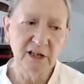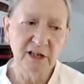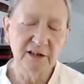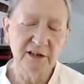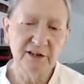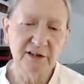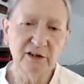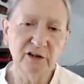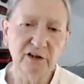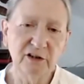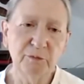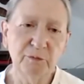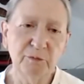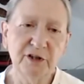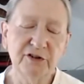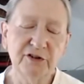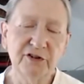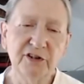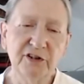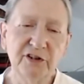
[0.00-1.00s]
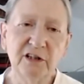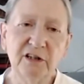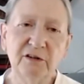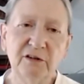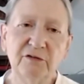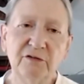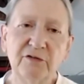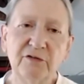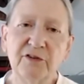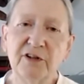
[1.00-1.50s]
then you
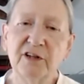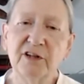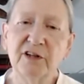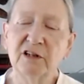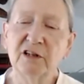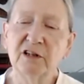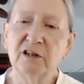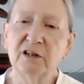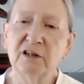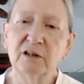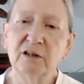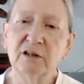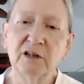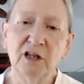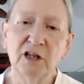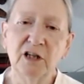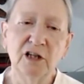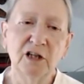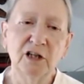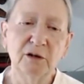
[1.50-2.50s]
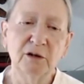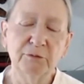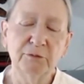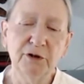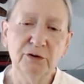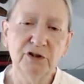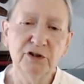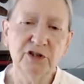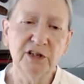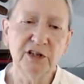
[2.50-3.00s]
perceive the
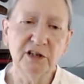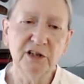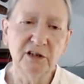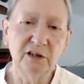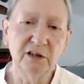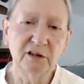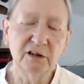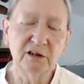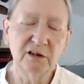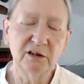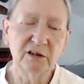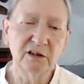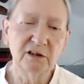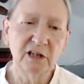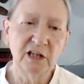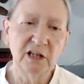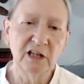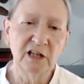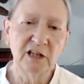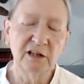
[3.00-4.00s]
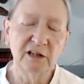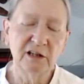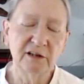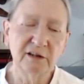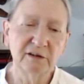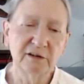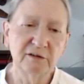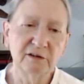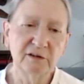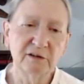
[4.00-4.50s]
beauty.
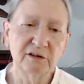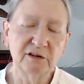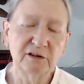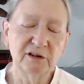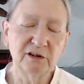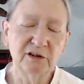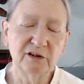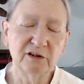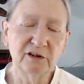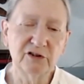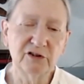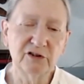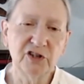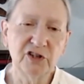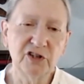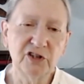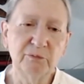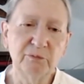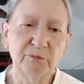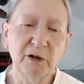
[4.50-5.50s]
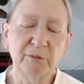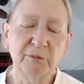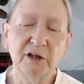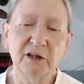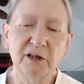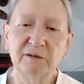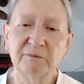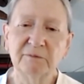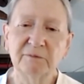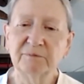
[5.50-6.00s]
Shiv
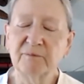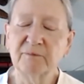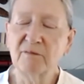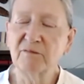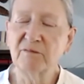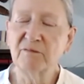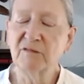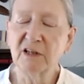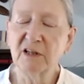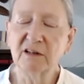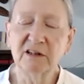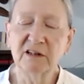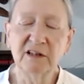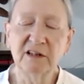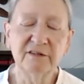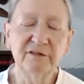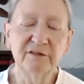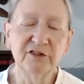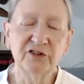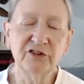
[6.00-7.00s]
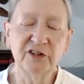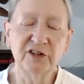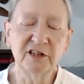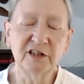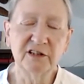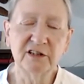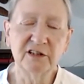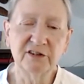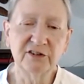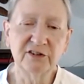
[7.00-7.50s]
Baba lives
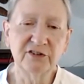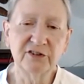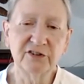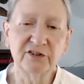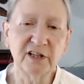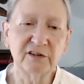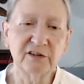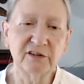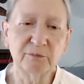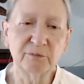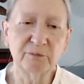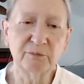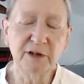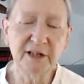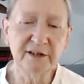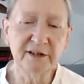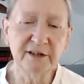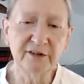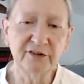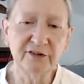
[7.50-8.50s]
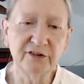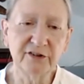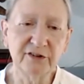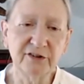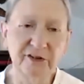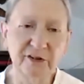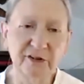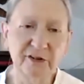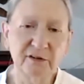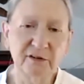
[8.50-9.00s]
in a state of
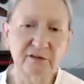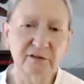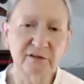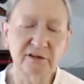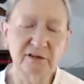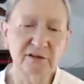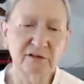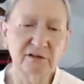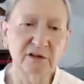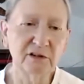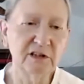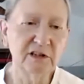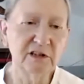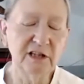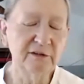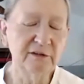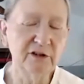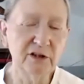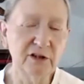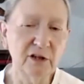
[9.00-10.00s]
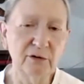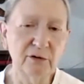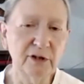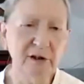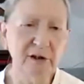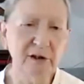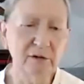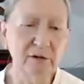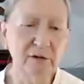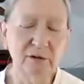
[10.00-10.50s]
bliss, even
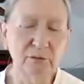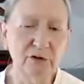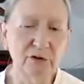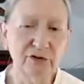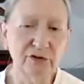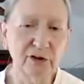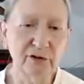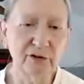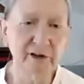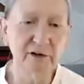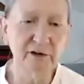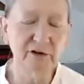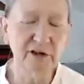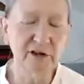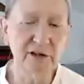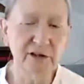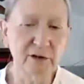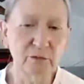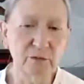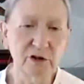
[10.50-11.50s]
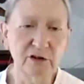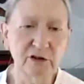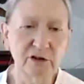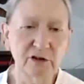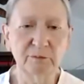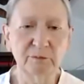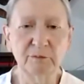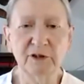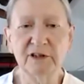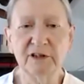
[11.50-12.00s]
knowing what's going on in the
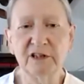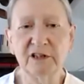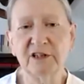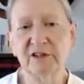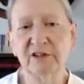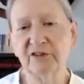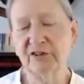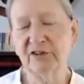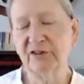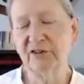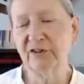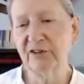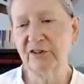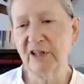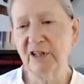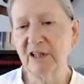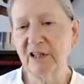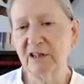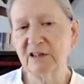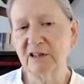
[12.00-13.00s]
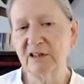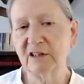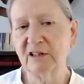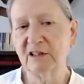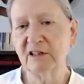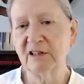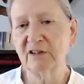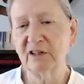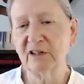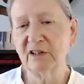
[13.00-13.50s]
world, but his state
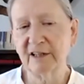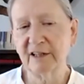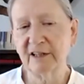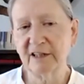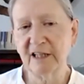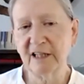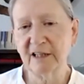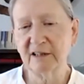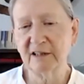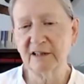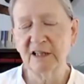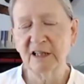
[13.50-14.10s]
is like that.